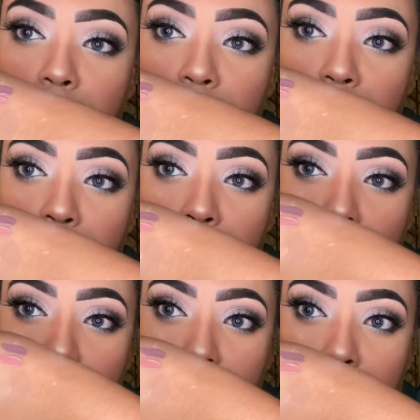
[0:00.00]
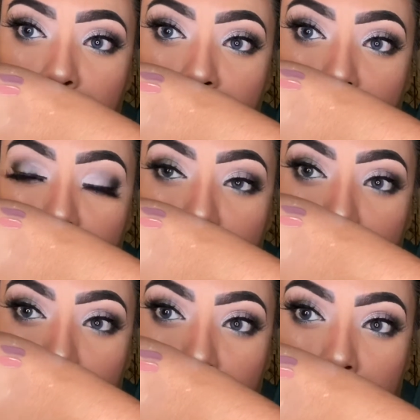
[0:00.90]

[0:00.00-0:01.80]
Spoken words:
Nobody speaks.